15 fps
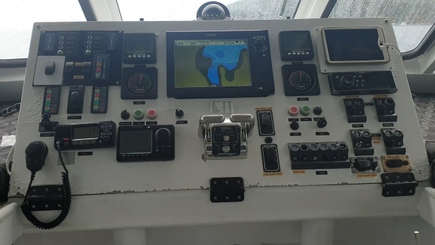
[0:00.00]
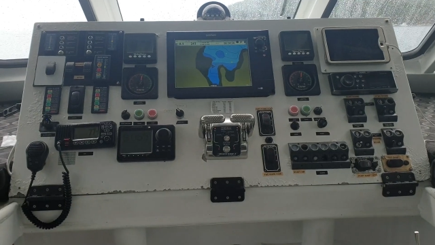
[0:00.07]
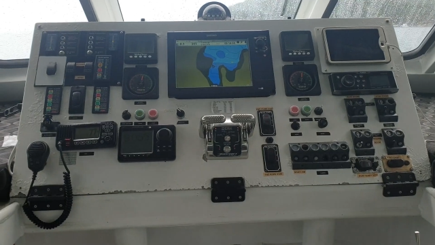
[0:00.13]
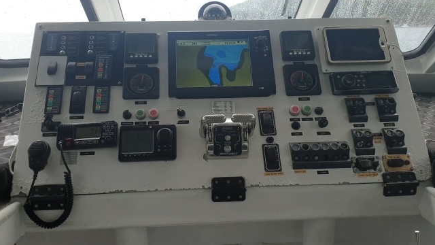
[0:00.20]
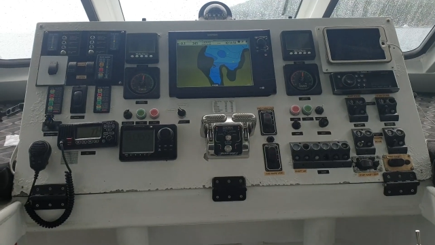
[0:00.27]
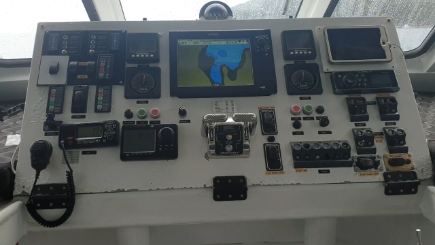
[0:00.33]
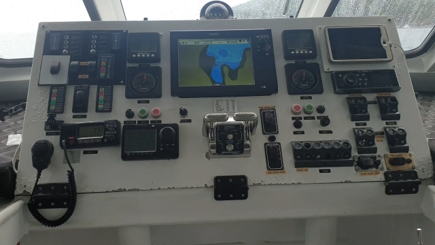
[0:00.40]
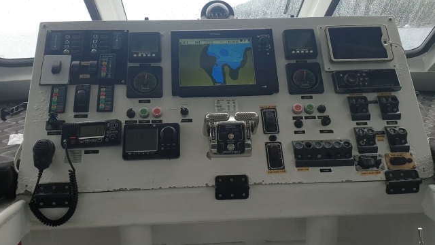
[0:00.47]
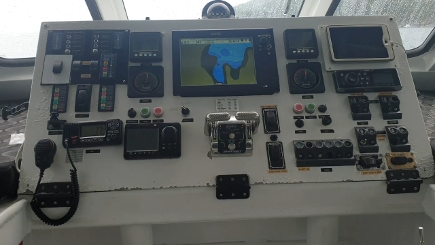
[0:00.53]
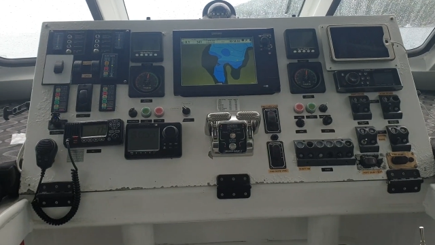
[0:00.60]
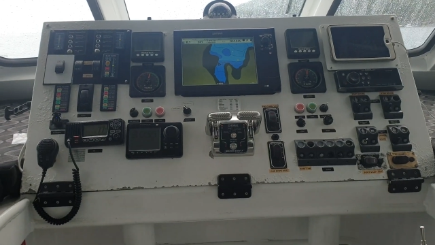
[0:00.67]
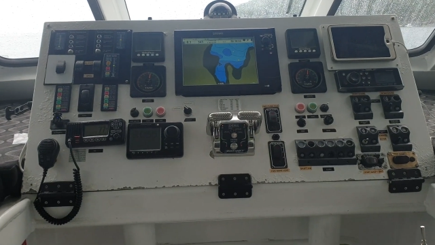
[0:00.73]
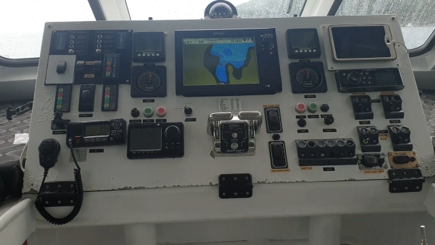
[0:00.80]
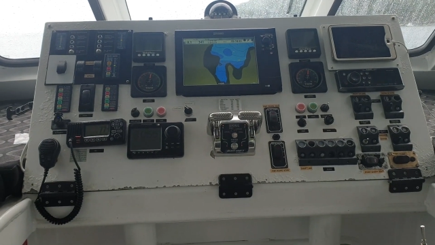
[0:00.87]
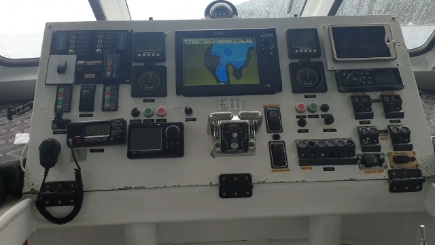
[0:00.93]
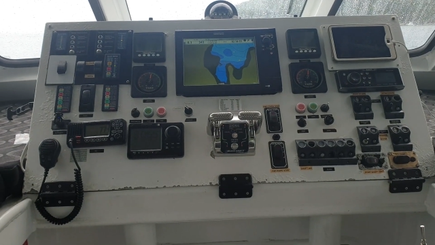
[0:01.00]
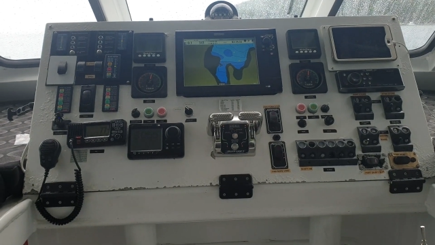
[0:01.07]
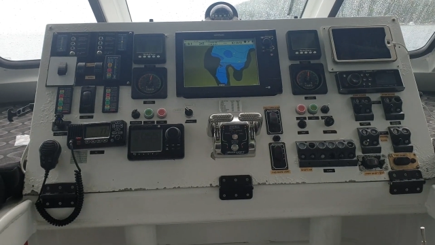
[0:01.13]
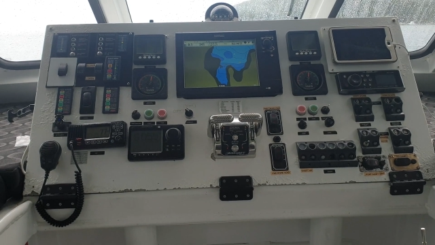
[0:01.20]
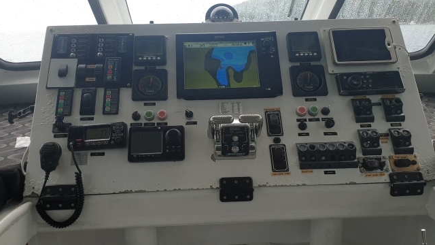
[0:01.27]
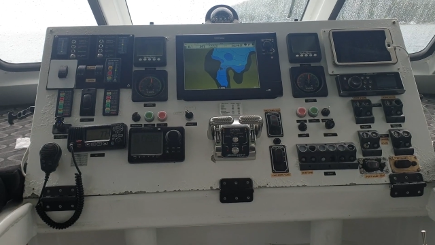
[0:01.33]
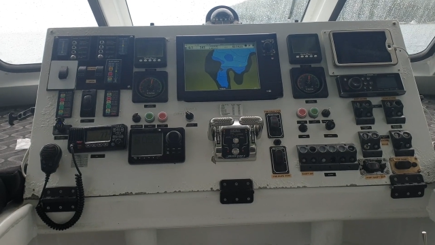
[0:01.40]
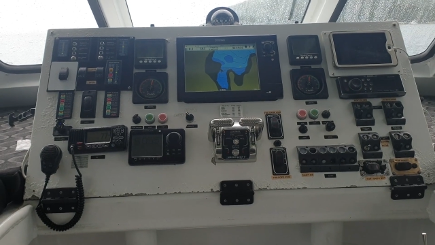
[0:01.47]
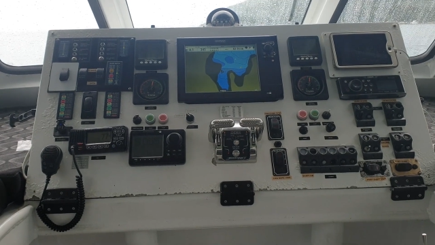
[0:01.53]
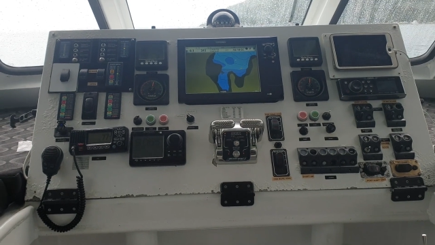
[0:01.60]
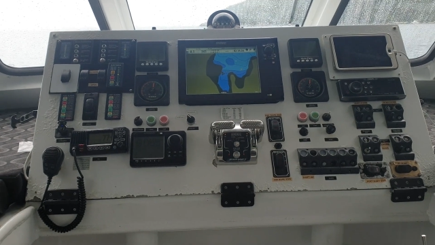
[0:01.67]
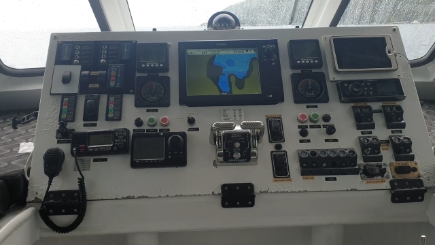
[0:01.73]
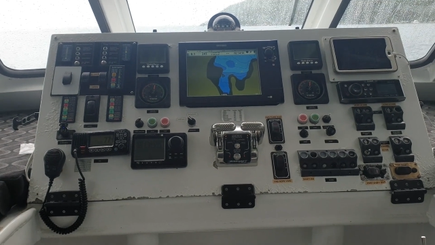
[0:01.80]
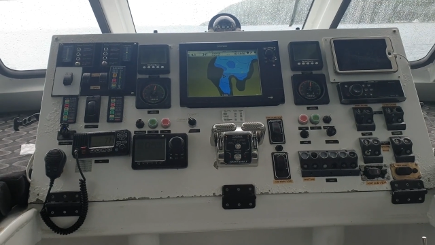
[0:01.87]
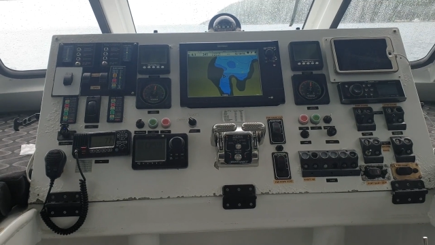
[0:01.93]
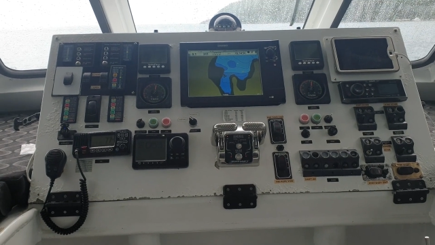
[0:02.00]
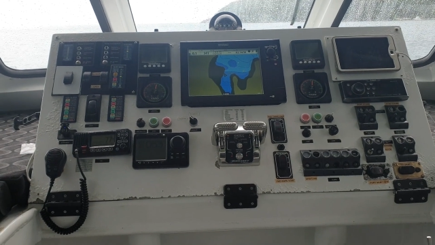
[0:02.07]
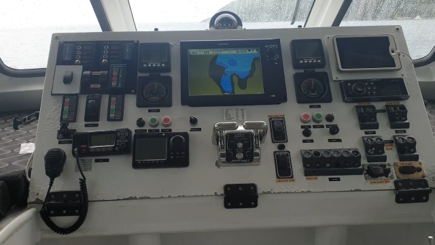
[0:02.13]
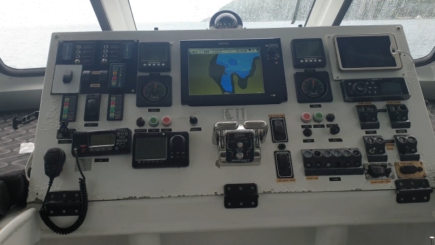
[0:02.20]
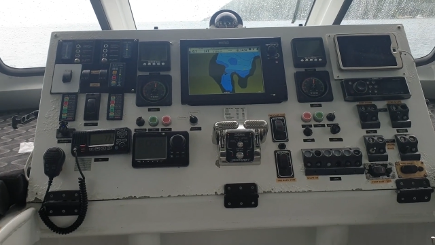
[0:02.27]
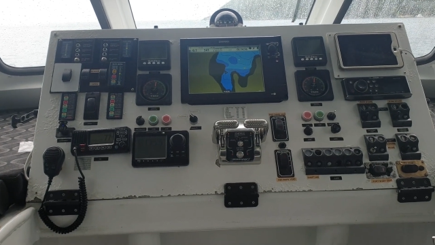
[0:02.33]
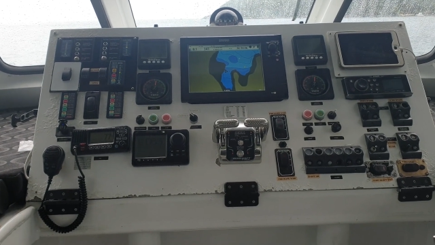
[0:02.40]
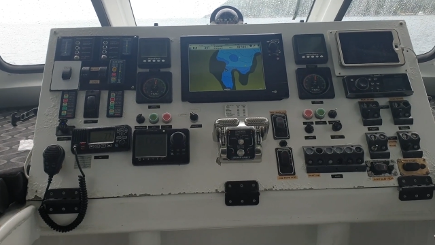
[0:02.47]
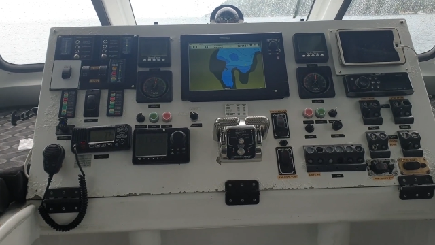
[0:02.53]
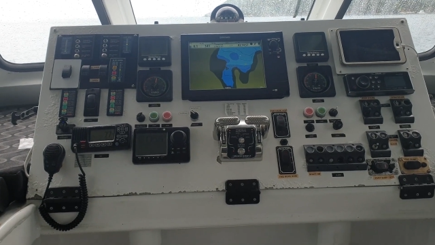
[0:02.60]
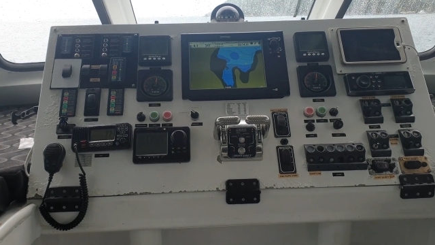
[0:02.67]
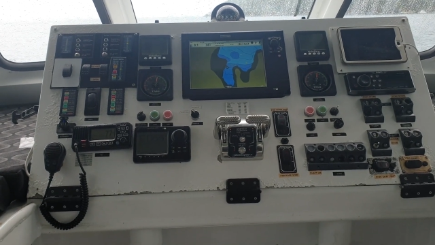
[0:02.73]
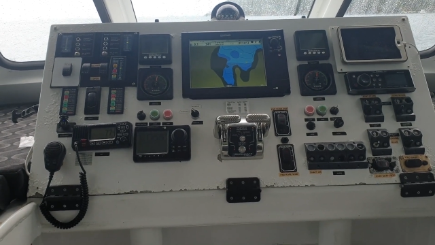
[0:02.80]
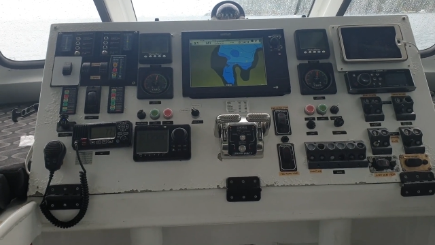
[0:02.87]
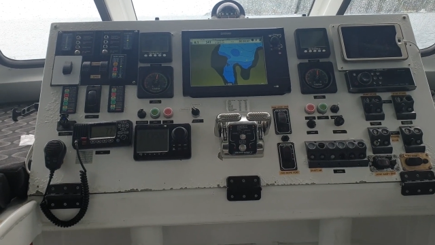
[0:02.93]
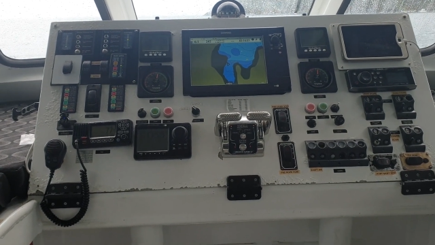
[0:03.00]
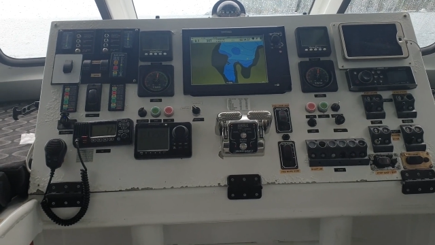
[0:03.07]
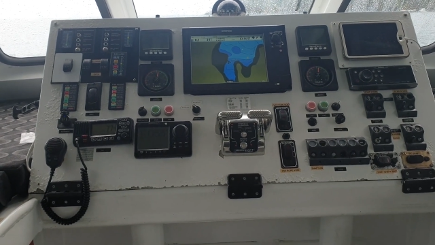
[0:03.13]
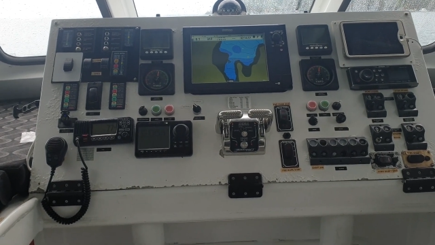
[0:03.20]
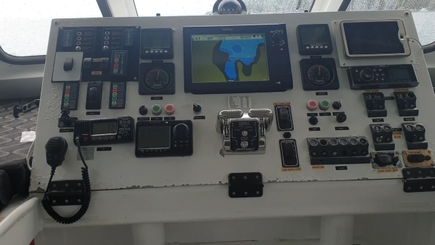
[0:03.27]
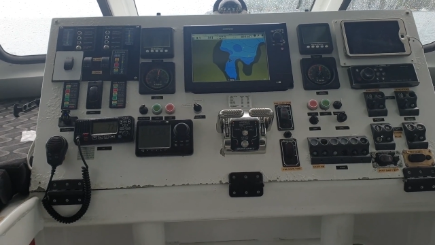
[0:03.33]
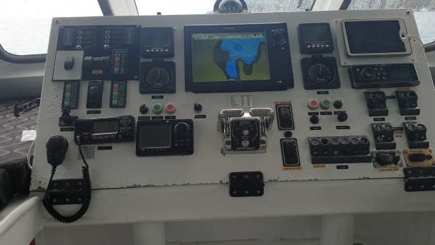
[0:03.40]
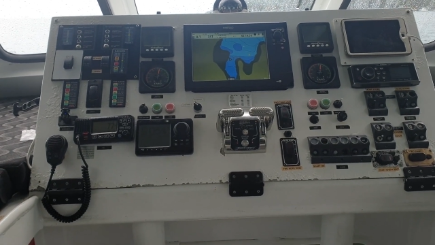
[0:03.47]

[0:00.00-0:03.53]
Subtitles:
(no speaker visible)